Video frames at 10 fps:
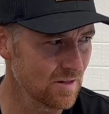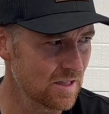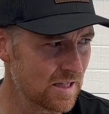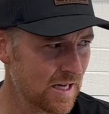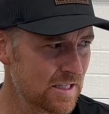
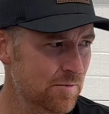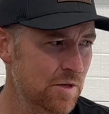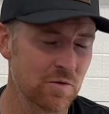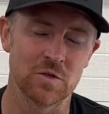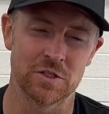that to
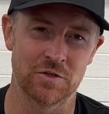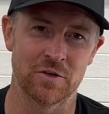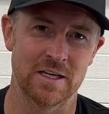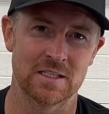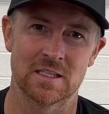me was a
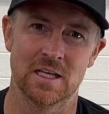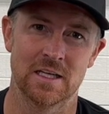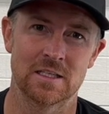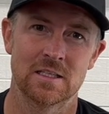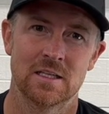great sled,
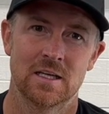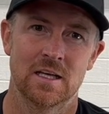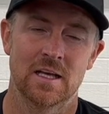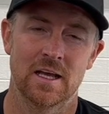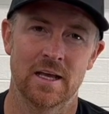
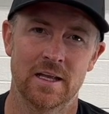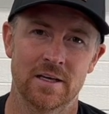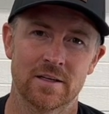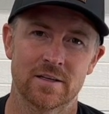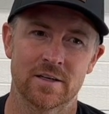and